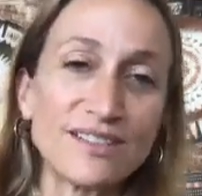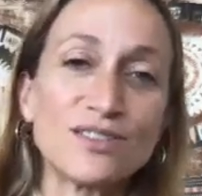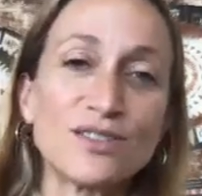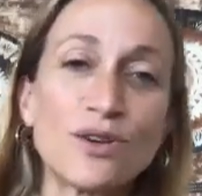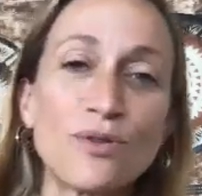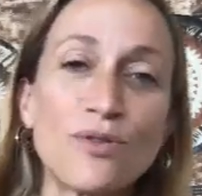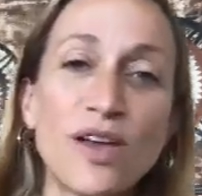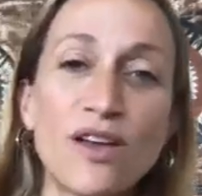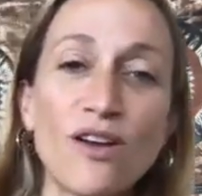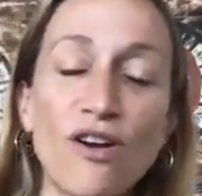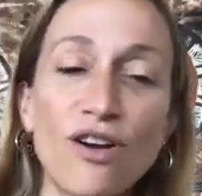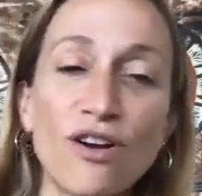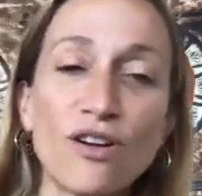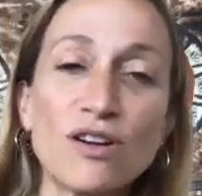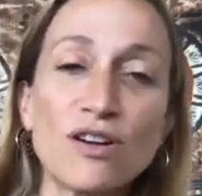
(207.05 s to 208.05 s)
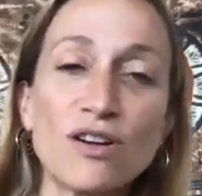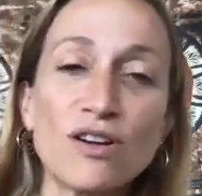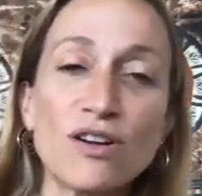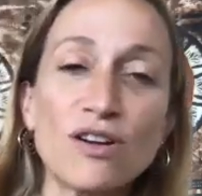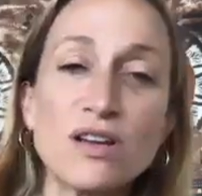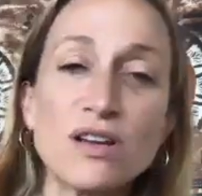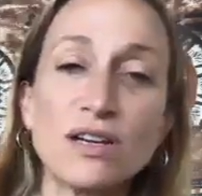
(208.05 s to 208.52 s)
So they are
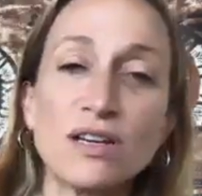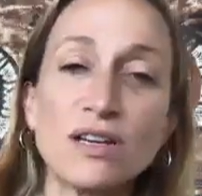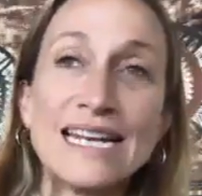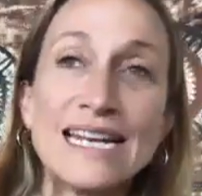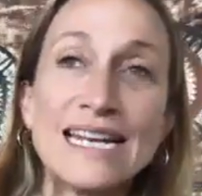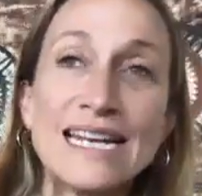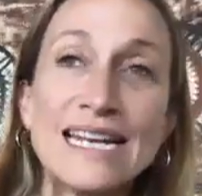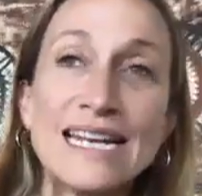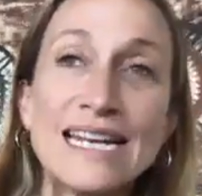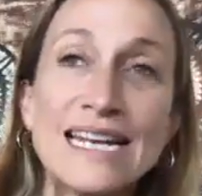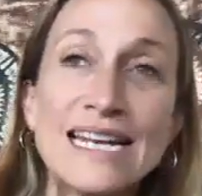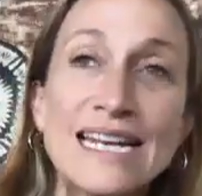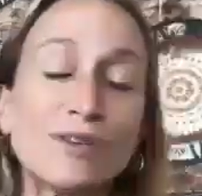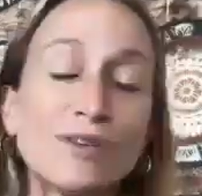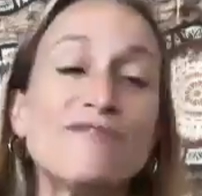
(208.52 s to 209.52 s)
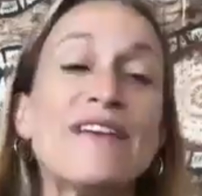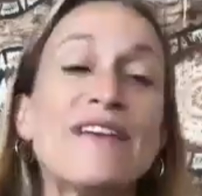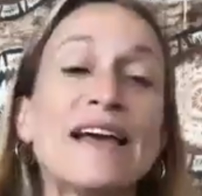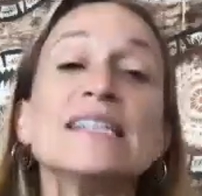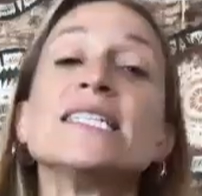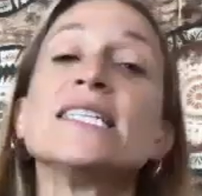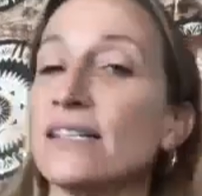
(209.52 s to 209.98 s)
naturally
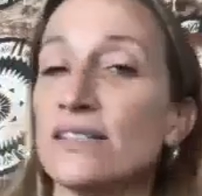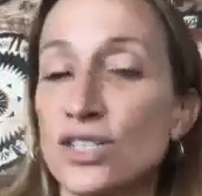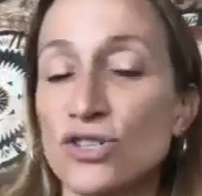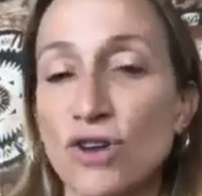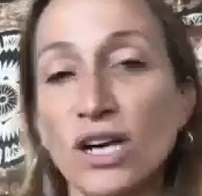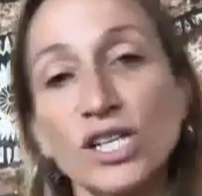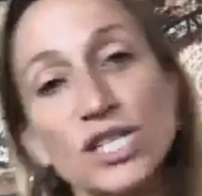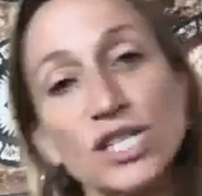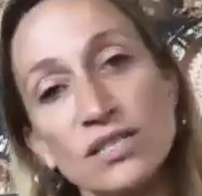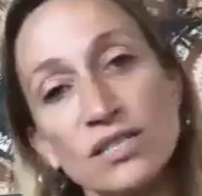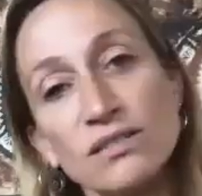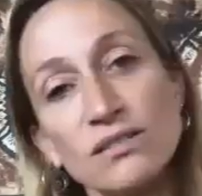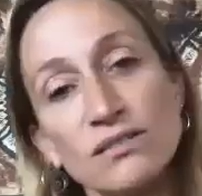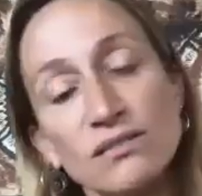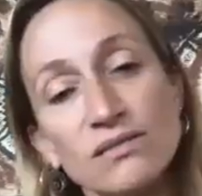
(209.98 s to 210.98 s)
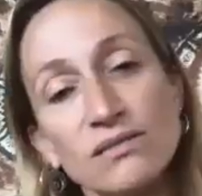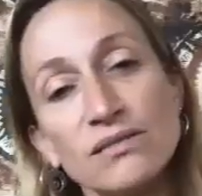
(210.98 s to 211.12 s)
preventing destruction